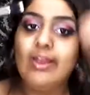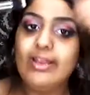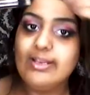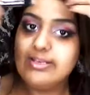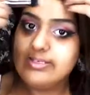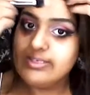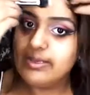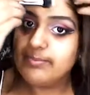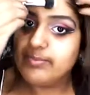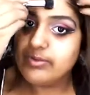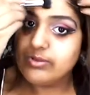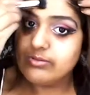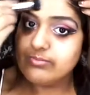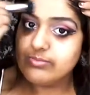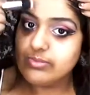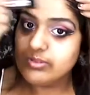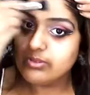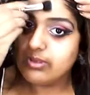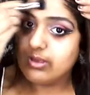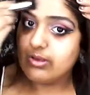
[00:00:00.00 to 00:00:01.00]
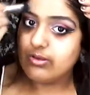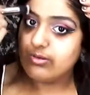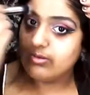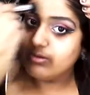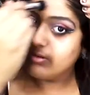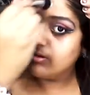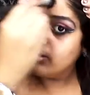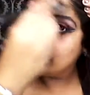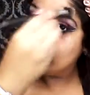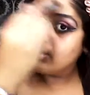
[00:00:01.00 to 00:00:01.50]
in Debenhams. so
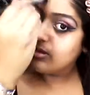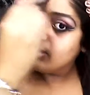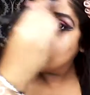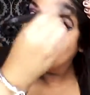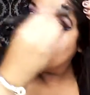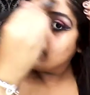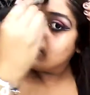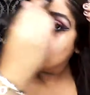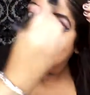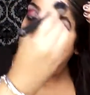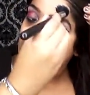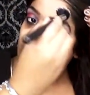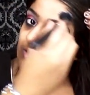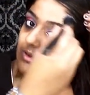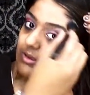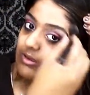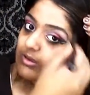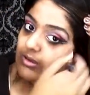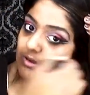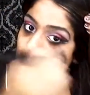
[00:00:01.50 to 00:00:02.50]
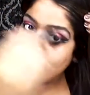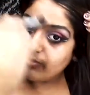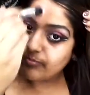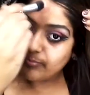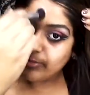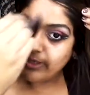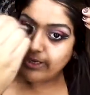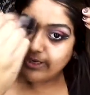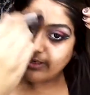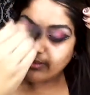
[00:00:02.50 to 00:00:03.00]
I've
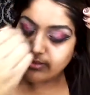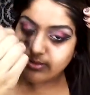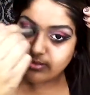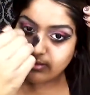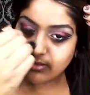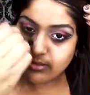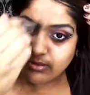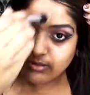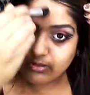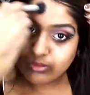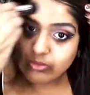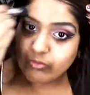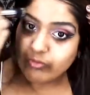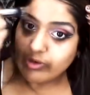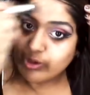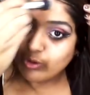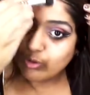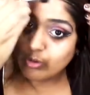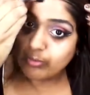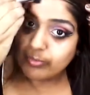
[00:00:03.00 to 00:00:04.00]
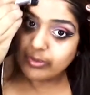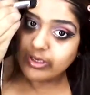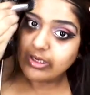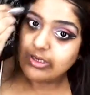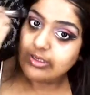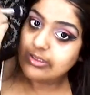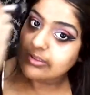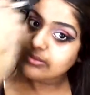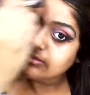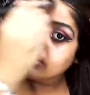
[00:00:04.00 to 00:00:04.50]
picked three up
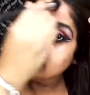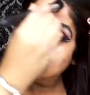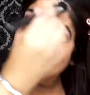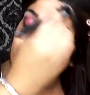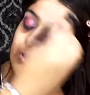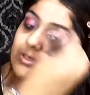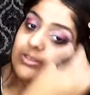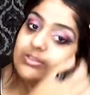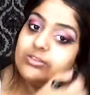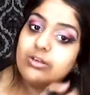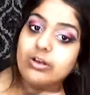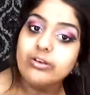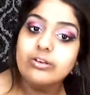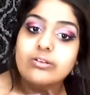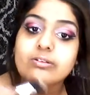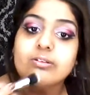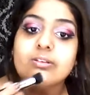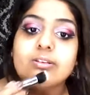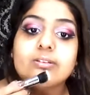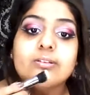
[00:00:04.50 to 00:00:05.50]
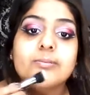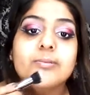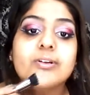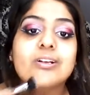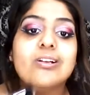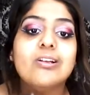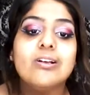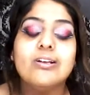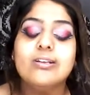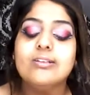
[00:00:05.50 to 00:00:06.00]
because I'm going to start using this on my
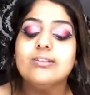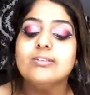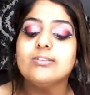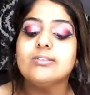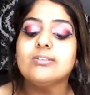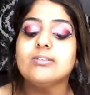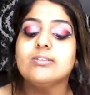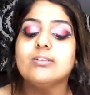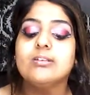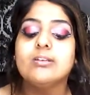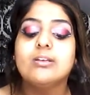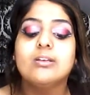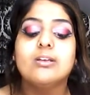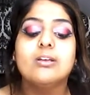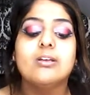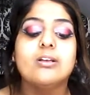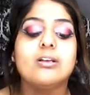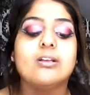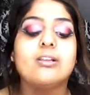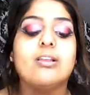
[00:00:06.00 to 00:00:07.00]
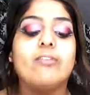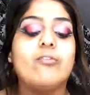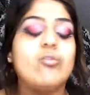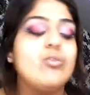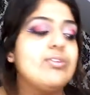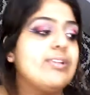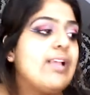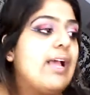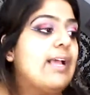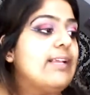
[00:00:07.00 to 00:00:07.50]
clients they I'm
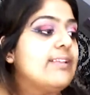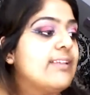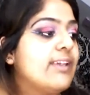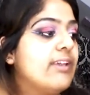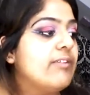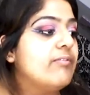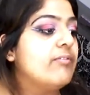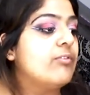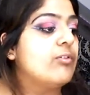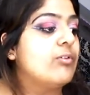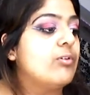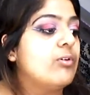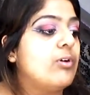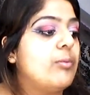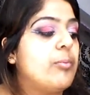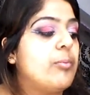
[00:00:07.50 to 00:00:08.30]
always asking for a